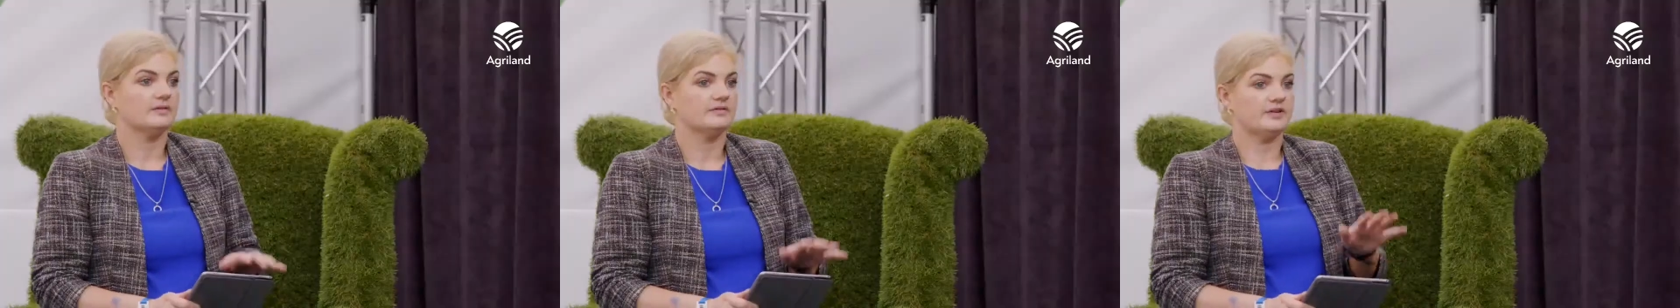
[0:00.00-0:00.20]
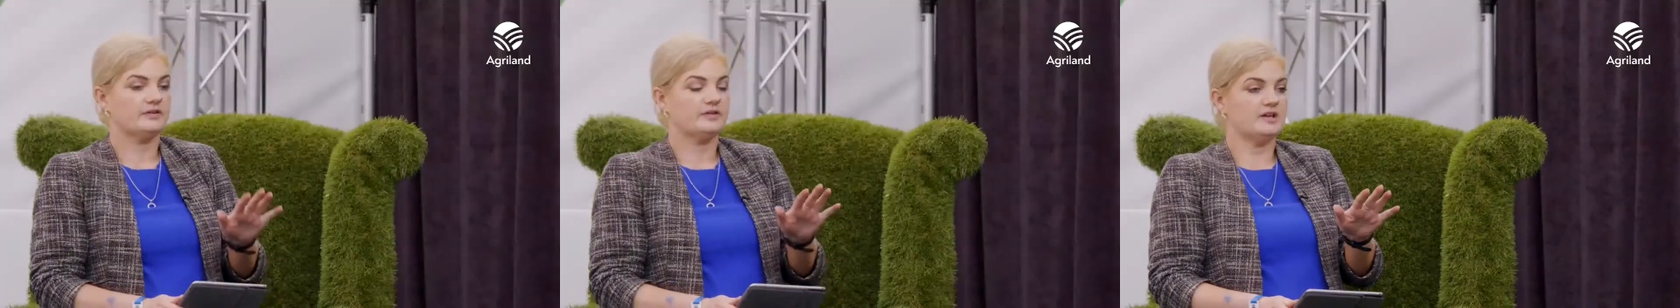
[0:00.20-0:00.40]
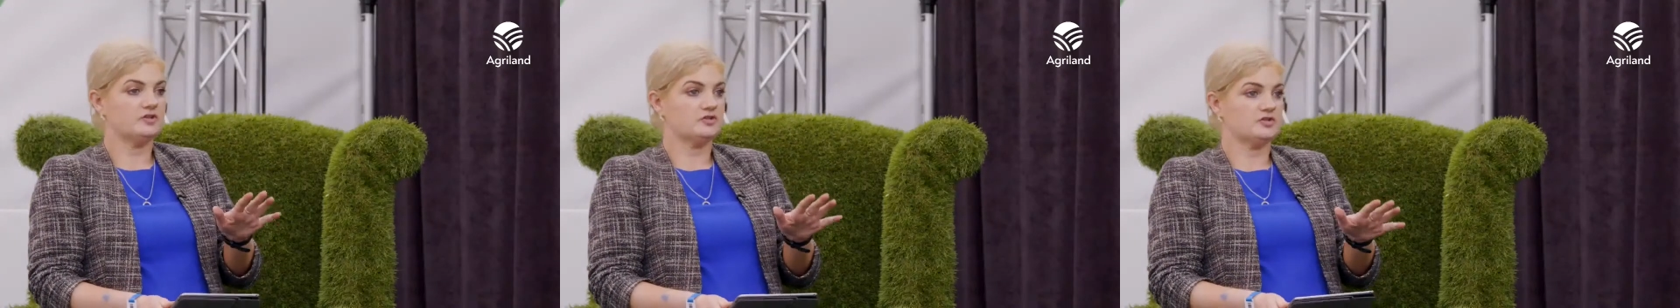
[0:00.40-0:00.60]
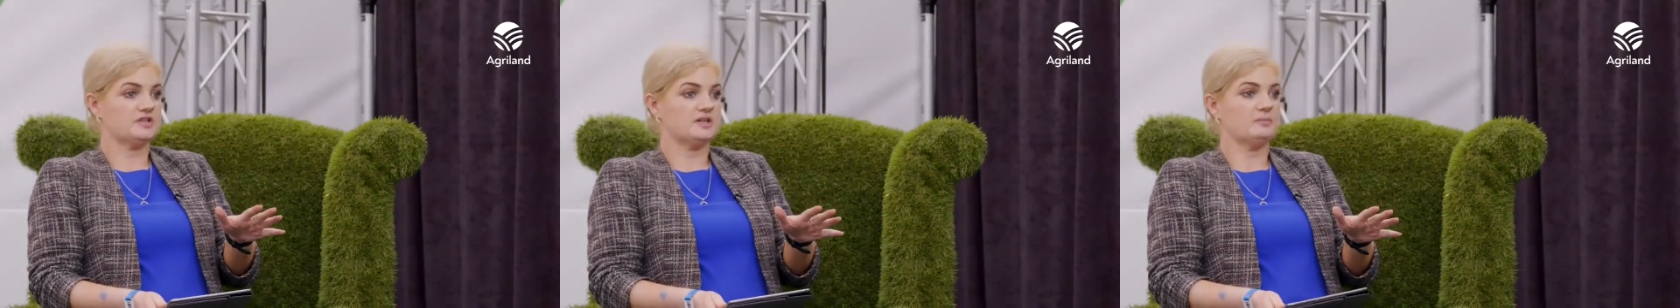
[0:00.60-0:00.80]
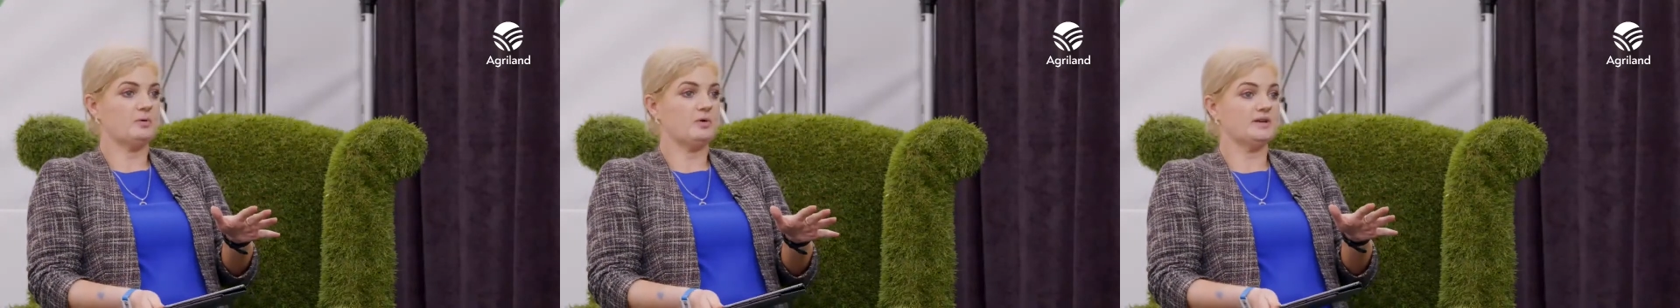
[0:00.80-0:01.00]
Very
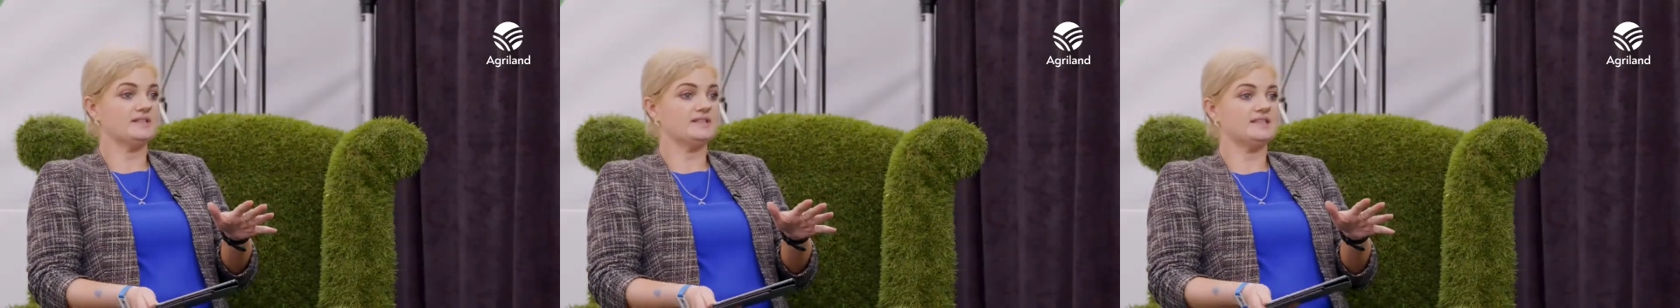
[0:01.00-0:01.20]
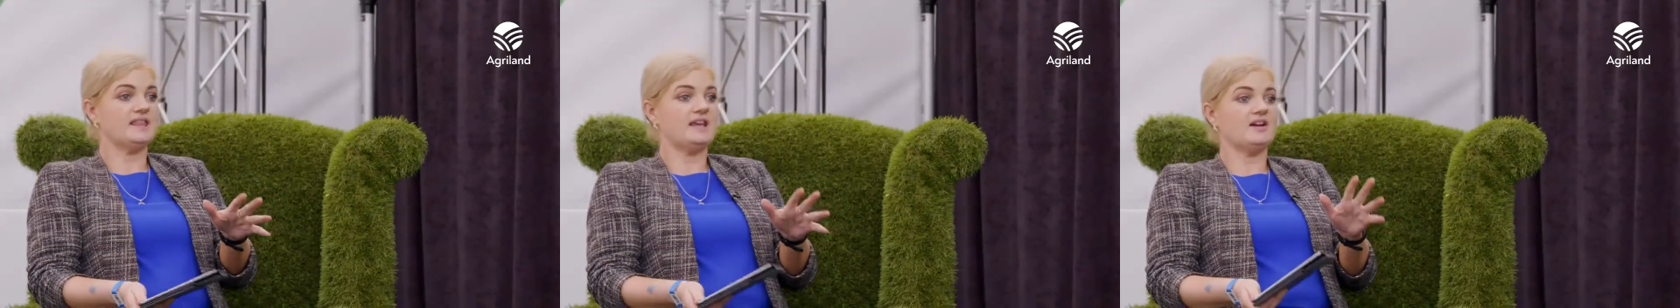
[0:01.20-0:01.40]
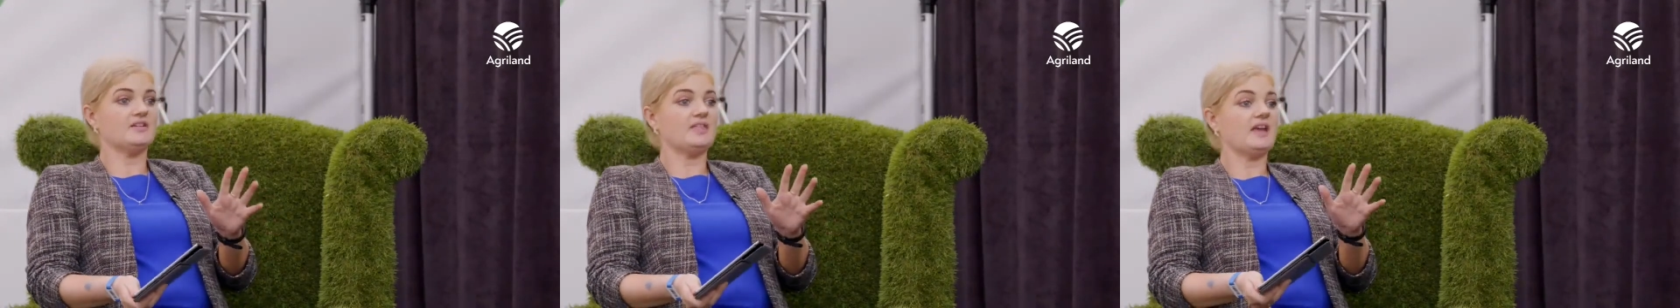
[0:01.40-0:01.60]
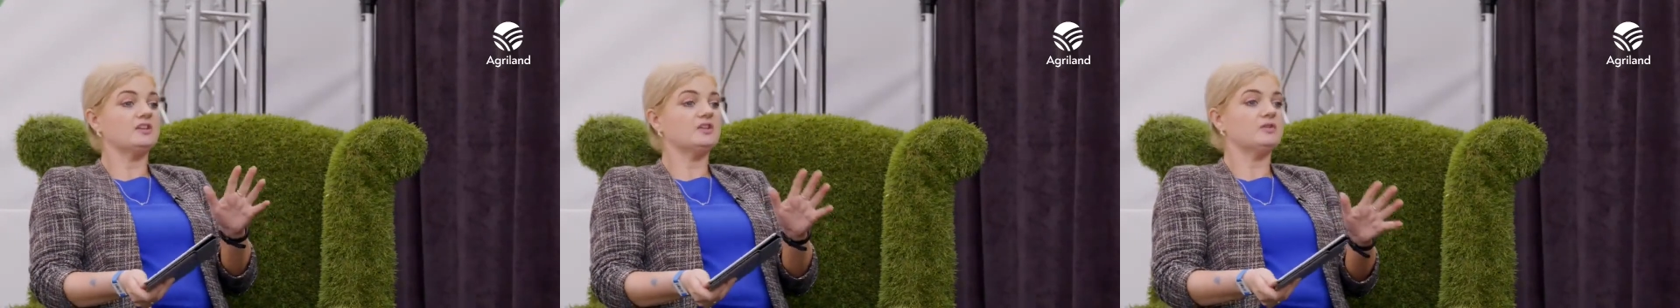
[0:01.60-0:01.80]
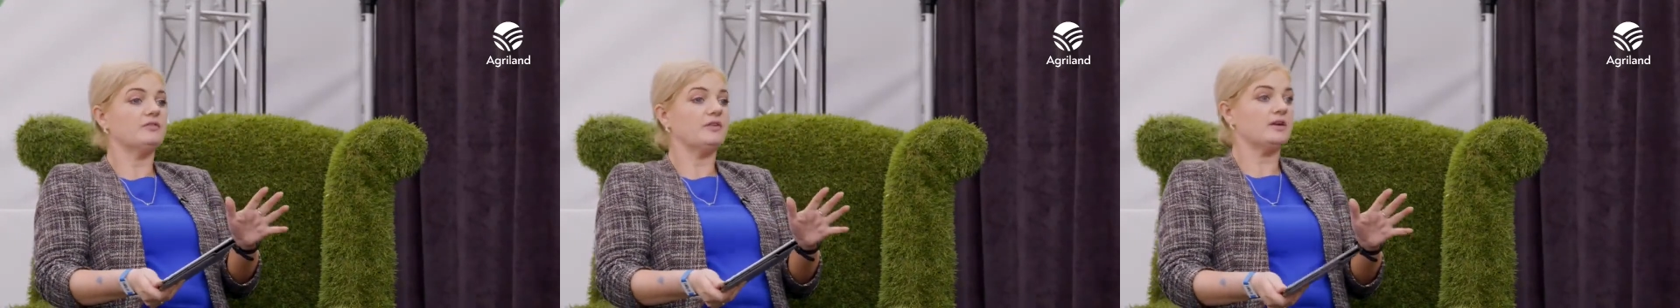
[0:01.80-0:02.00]
interesting points there.
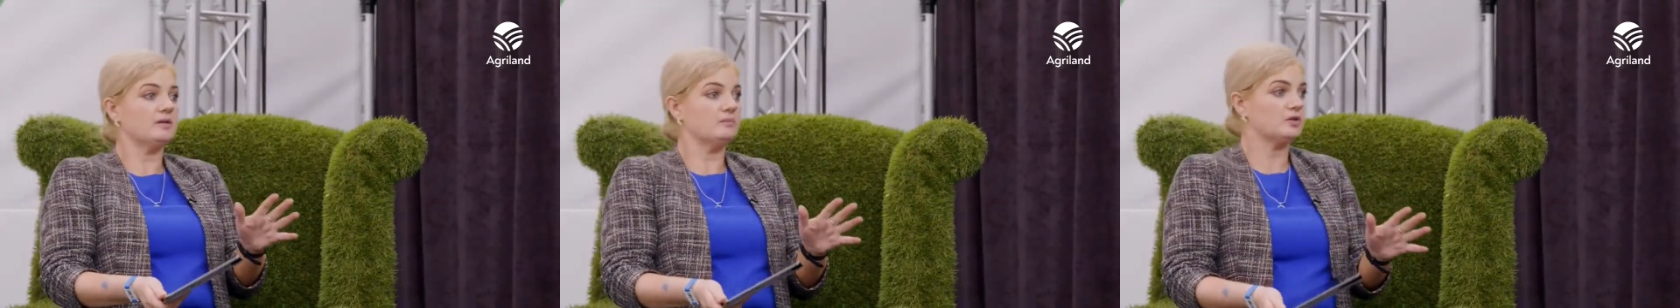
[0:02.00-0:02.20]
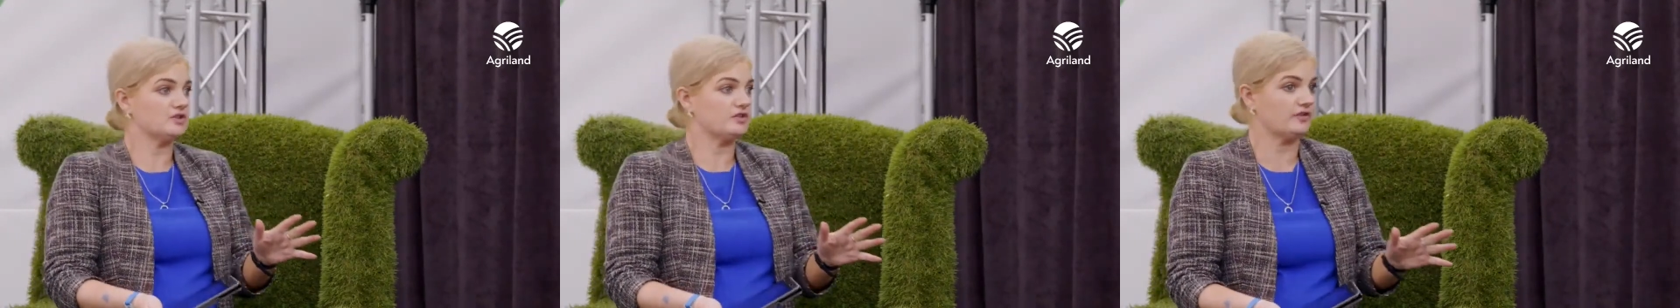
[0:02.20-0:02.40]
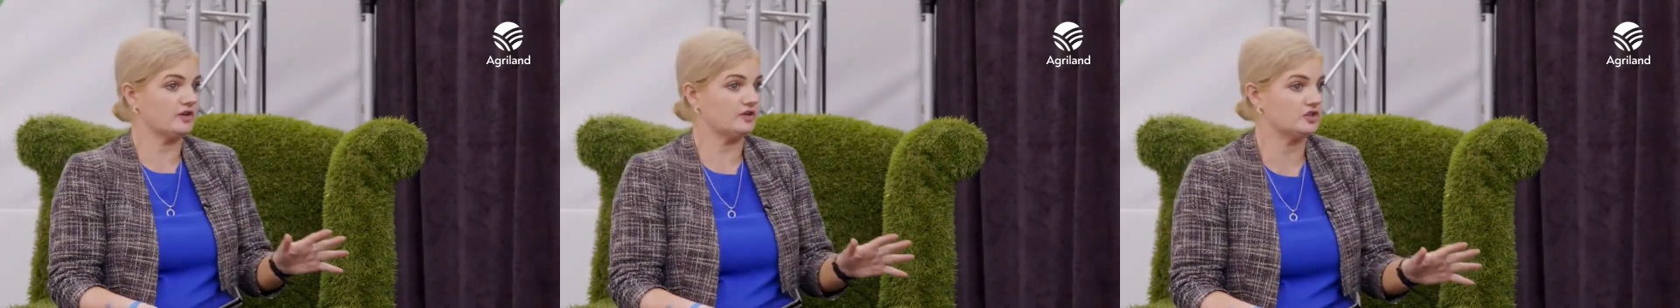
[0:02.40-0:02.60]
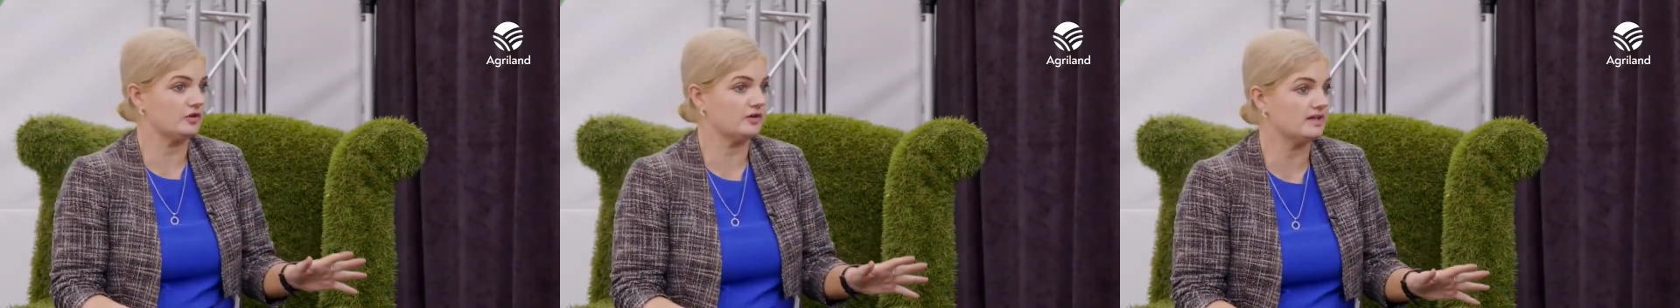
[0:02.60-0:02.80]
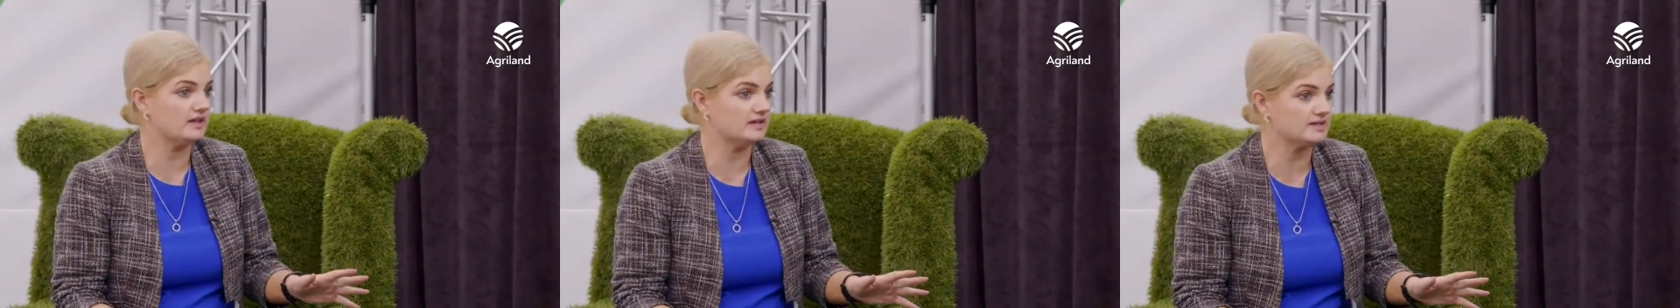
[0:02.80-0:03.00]
Thank you very much for
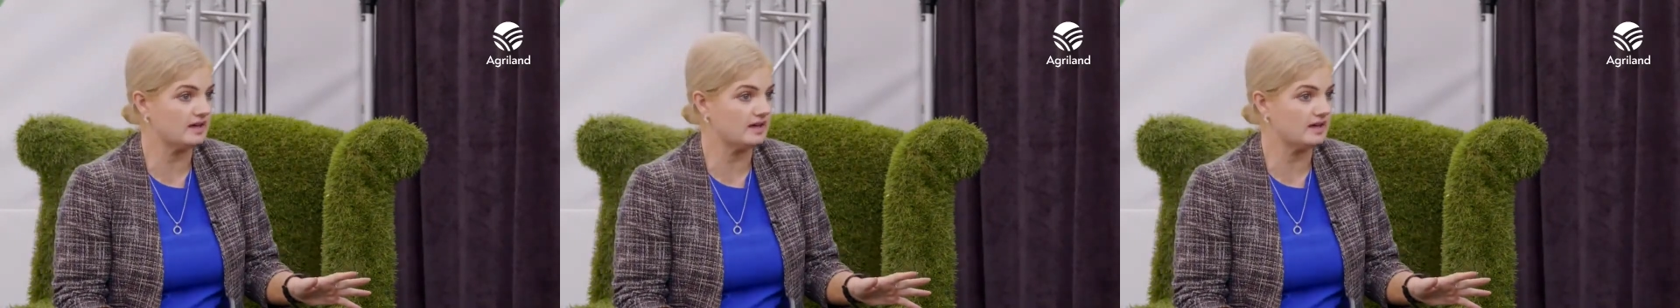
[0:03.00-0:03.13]
joining us